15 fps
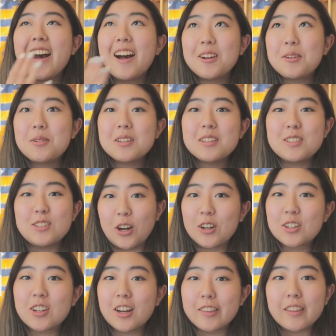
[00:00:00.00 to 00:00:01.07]
I don't want to
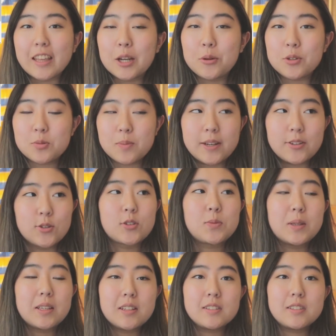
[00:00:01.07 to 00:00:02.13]
dunk on language majors,
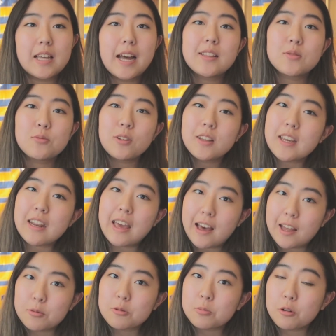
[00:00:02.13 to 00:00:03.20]
because that's really an
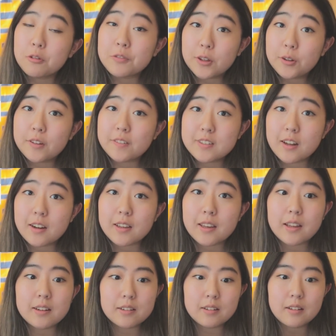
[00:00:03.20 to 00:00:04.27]
admirable field of study
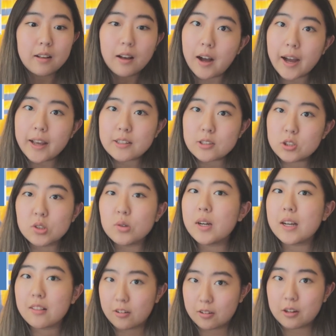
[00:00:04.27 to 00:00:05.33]
and I
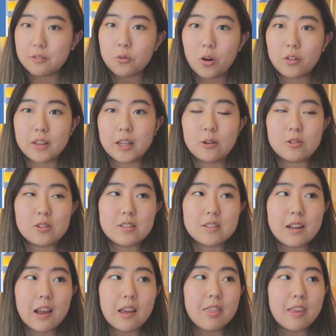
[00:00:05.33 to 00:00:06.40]
enjoy learning foreign languages,
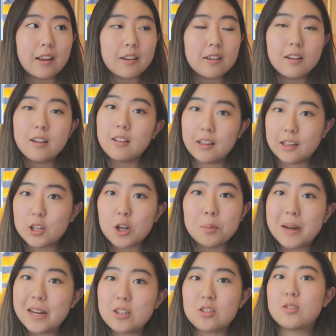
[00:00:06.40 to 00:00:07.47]
and I think like your
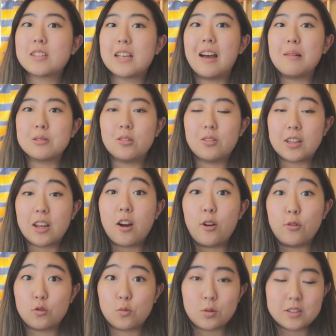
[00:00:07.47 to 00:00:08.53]
major is absolutely
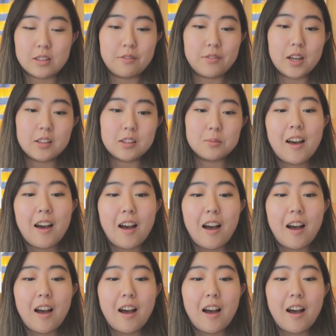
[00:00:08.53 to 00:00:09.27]
100% valid.